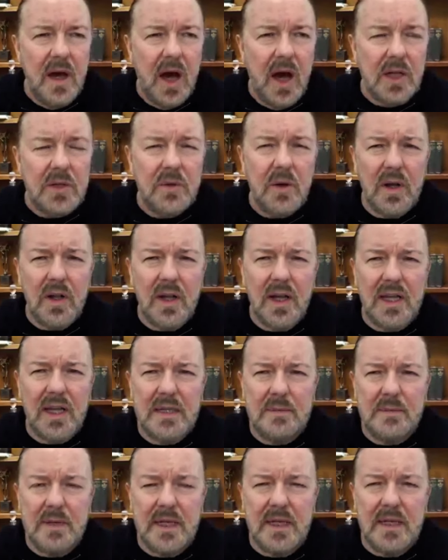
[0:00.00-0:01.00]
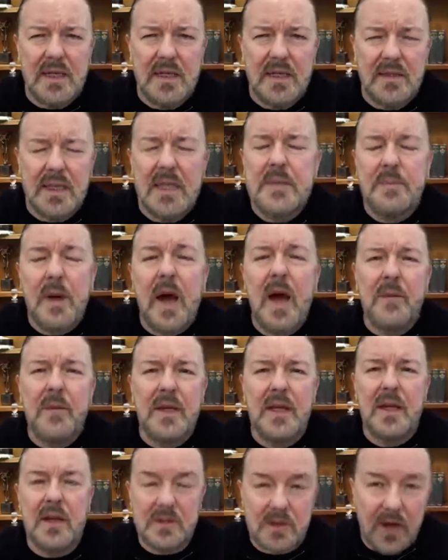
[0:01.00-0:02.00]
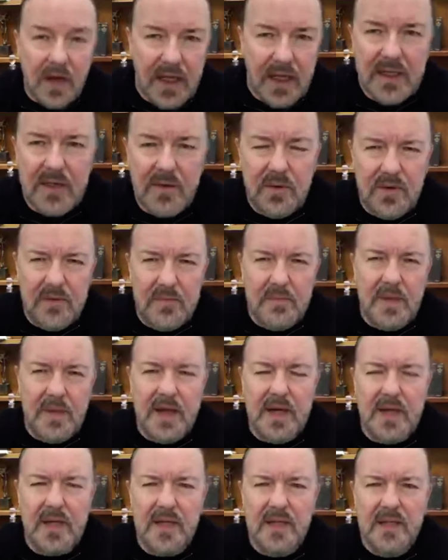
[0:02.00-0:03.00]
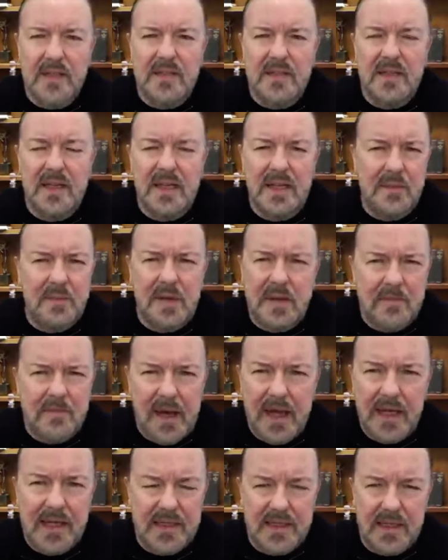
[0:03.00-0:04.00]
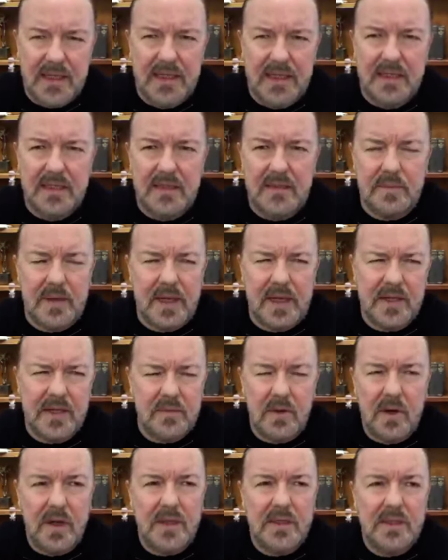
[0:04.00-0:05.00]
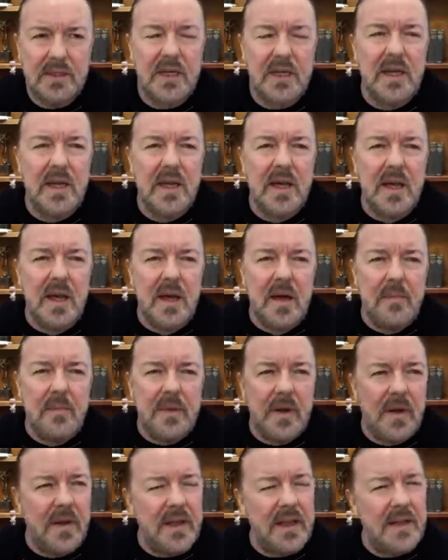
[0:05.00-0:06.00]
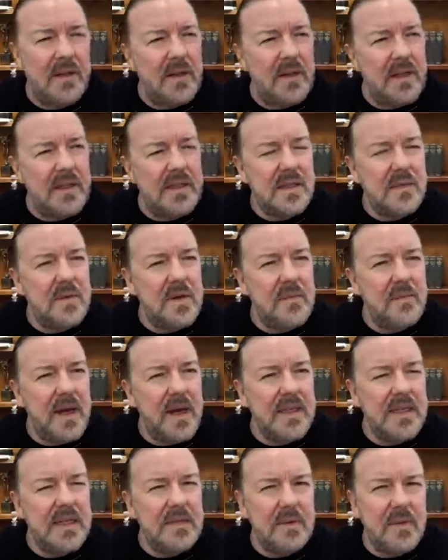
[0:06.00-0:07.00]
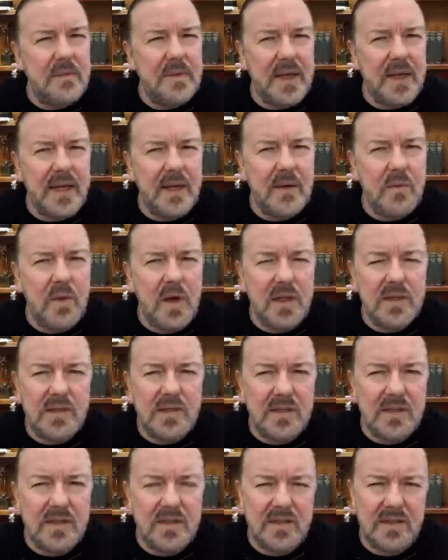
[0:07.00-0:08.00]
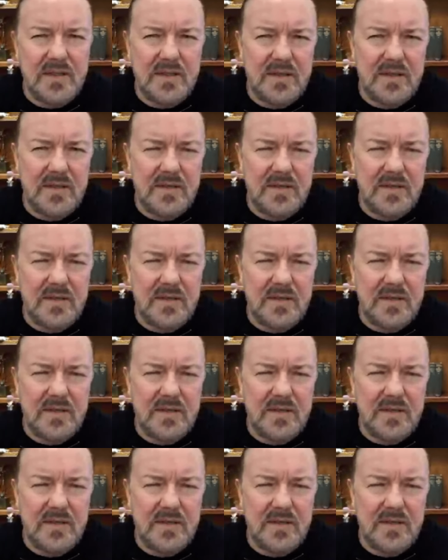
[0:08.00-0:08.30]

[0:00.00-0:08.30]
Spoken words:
I'd quite like it to be, there's part of me that goes, I could do even better. And it'd be amazing to play it twice. But I think there's something amazing about playing it once,